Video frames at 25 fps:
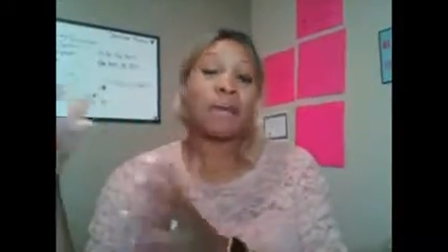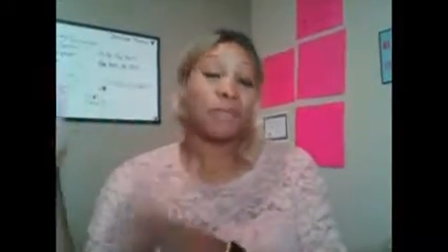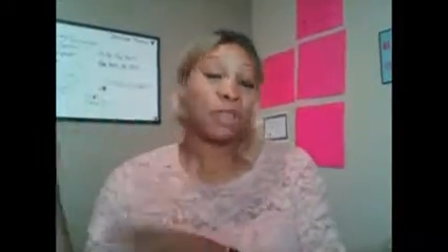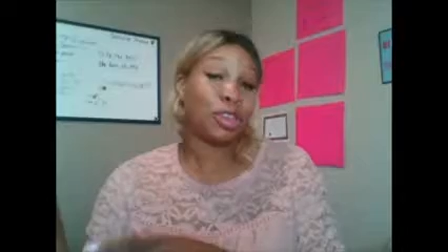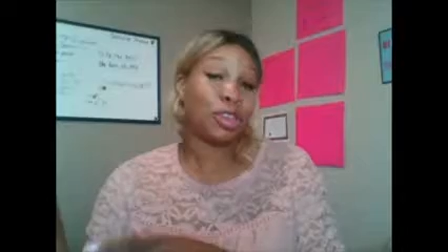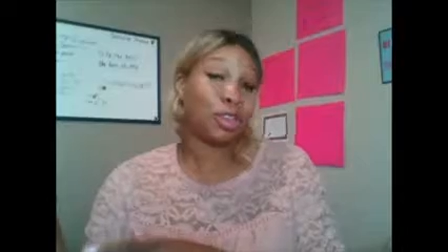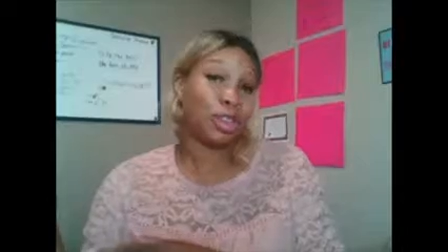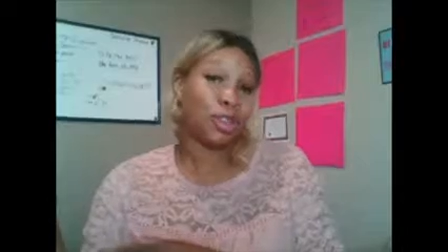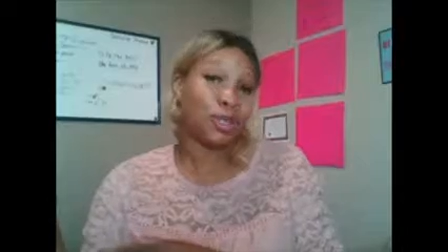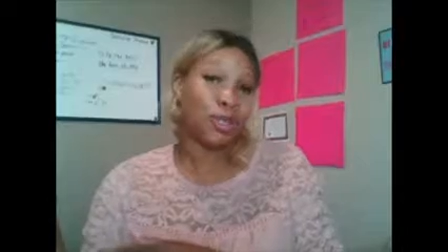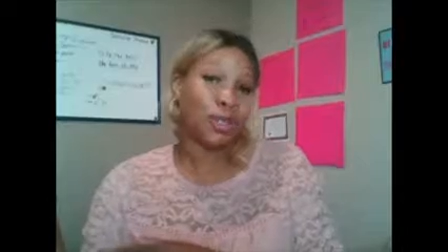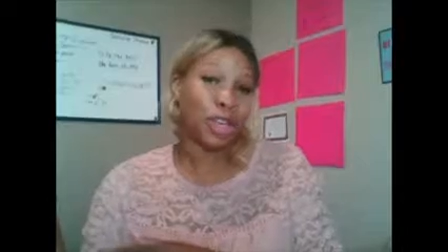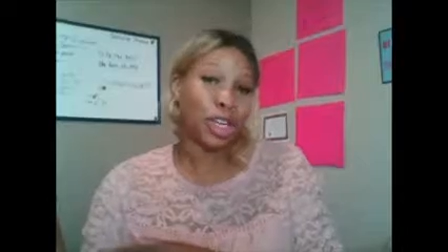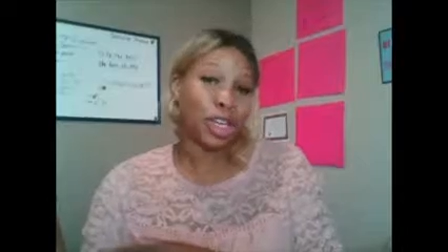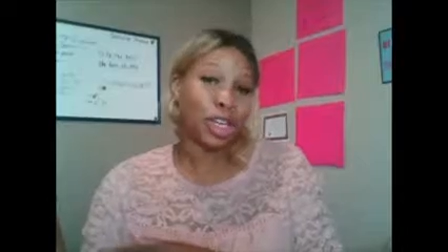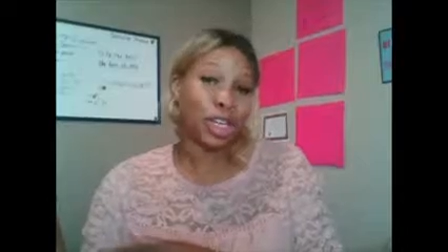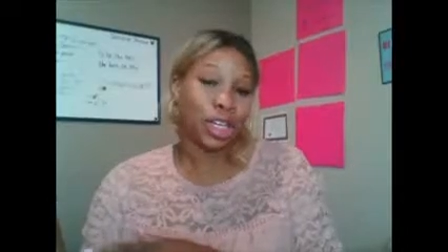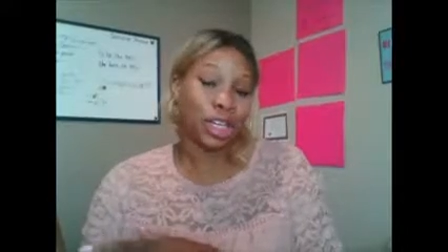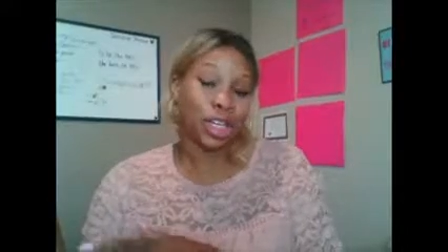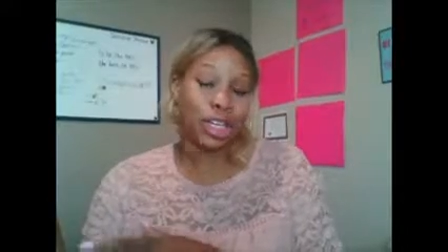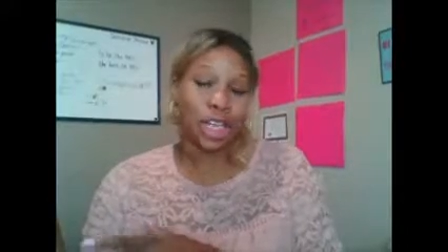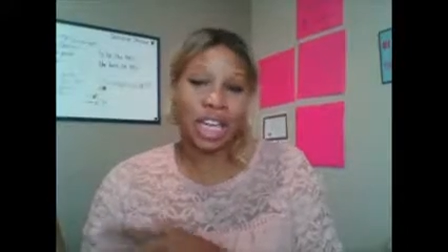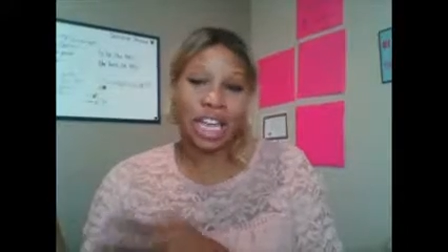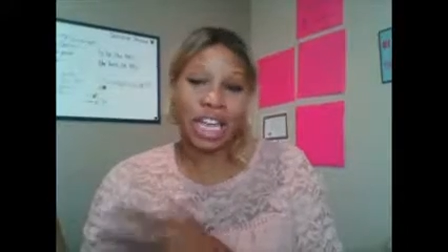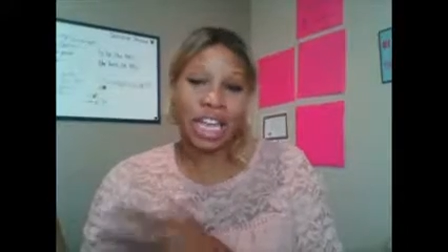use for
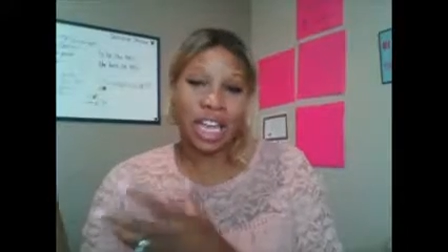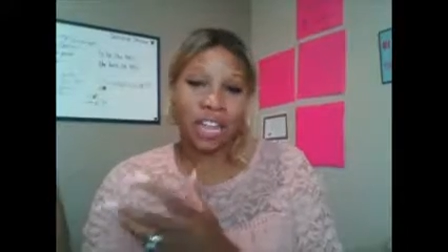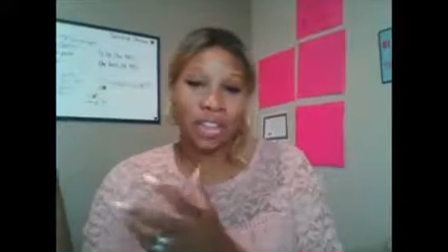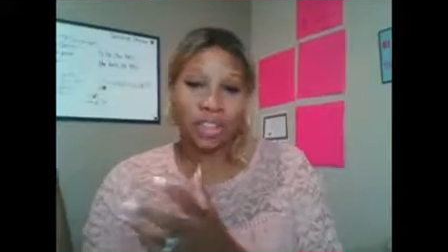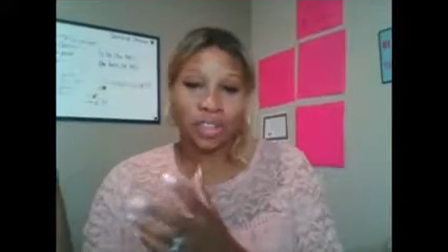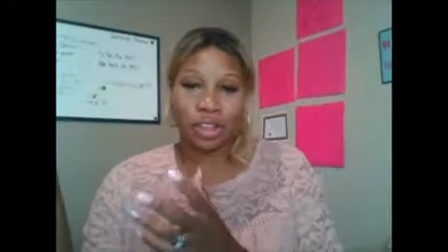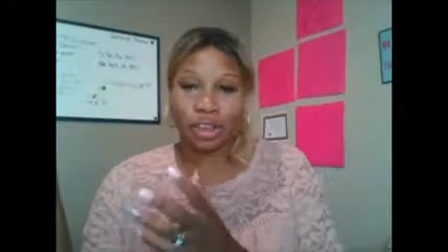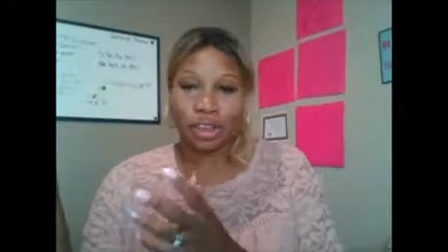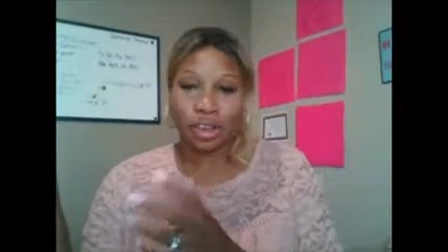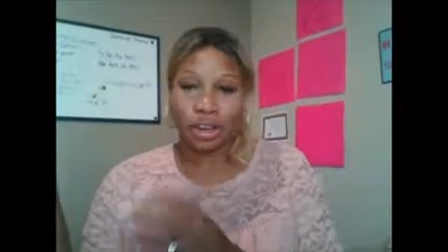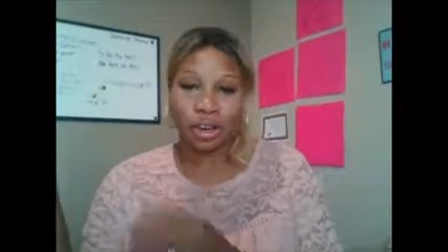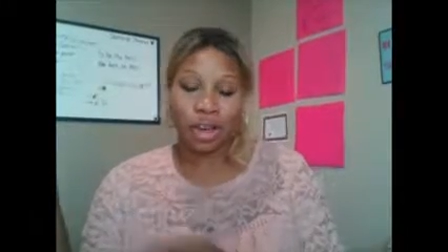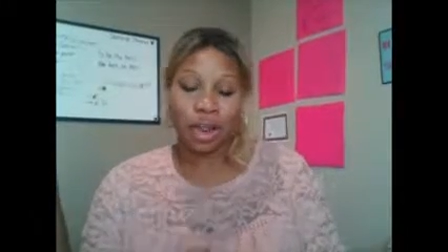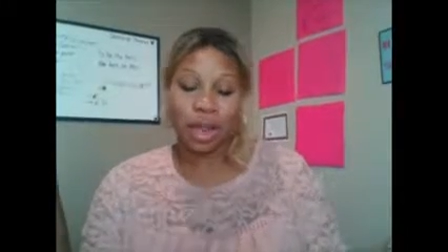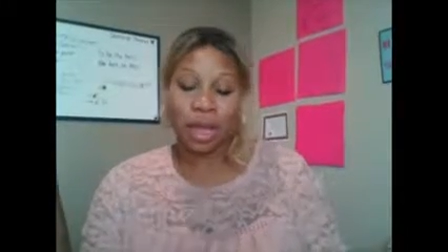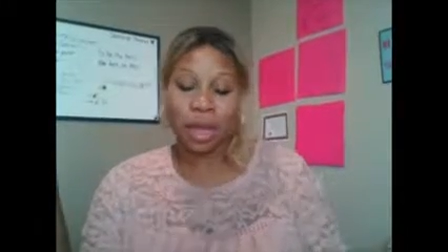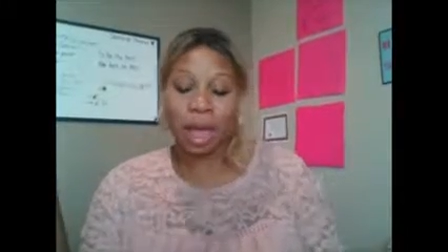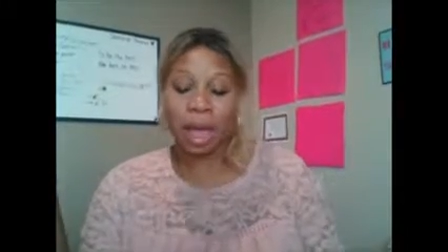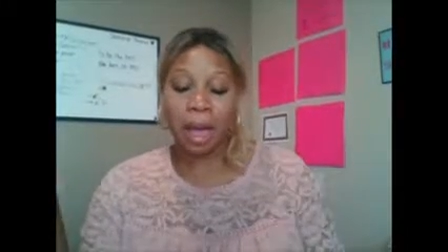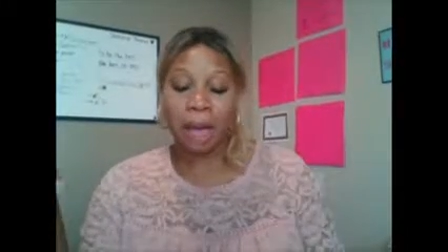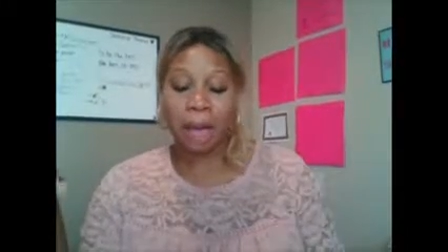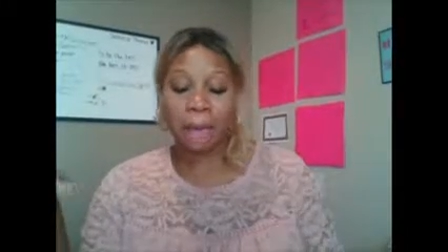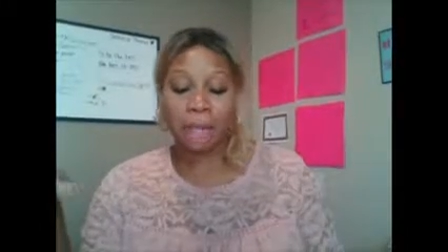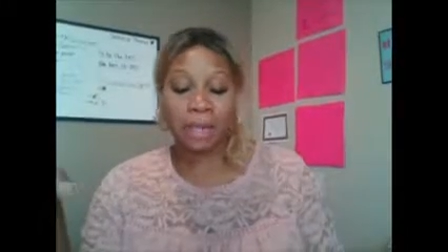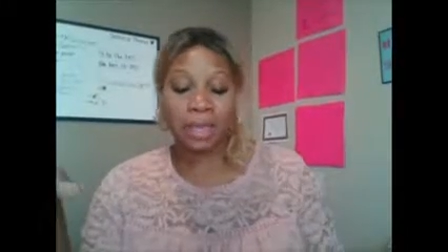any other
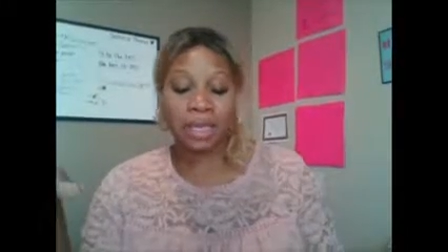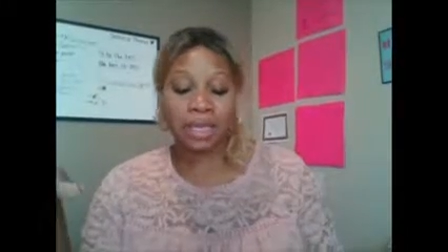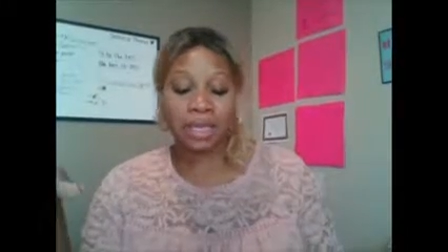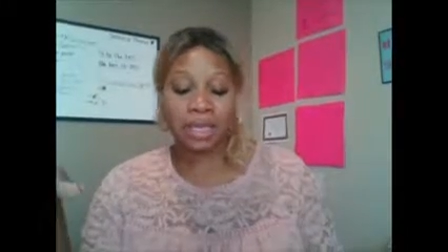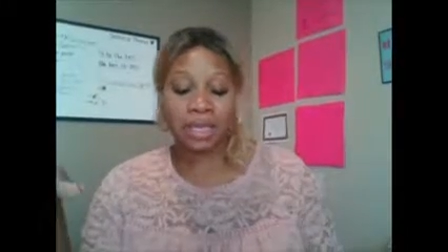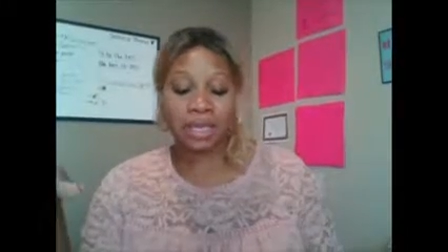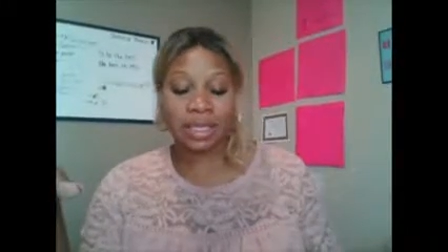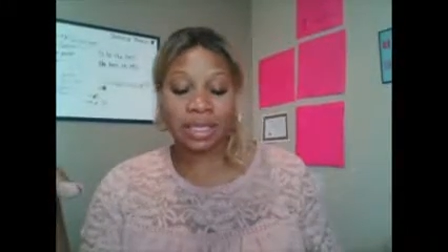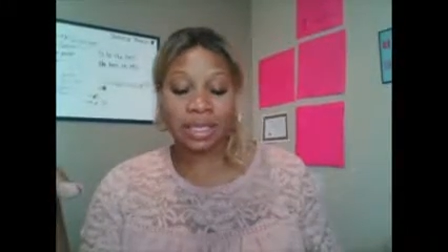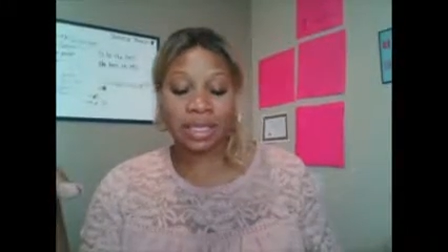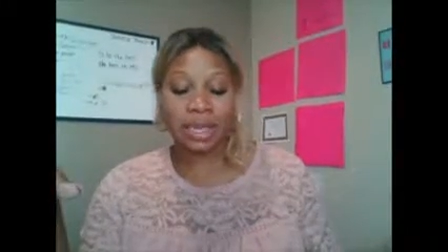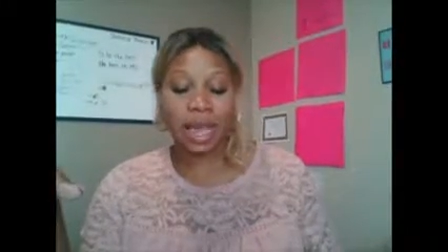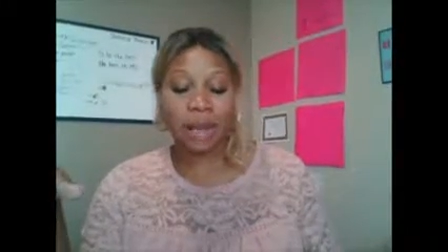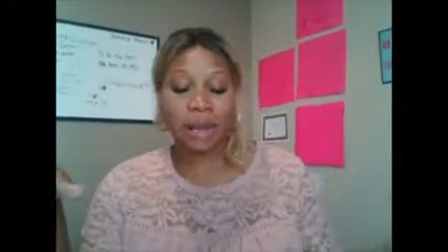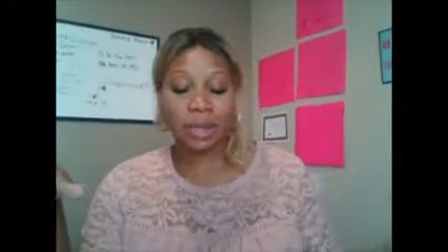business